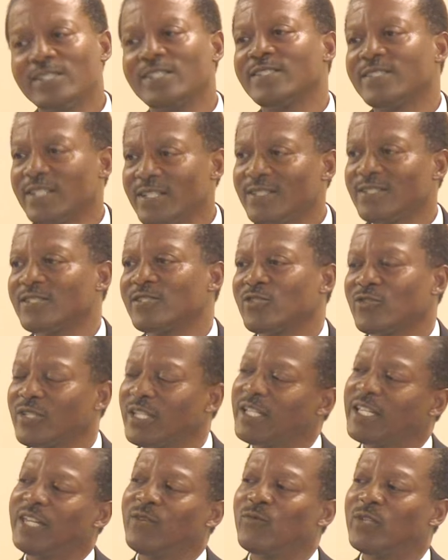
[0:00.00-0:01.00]
and sisters, you
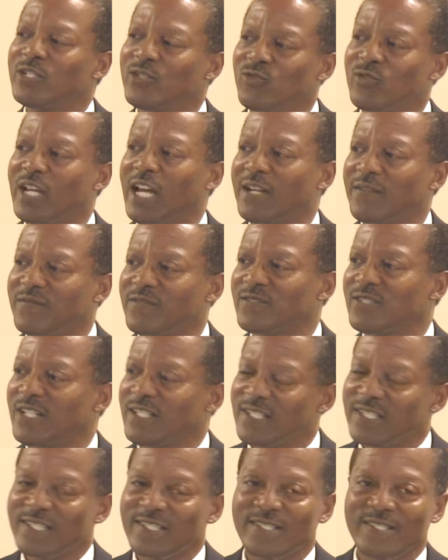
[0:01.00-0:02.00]
think he wouldn't do that for us?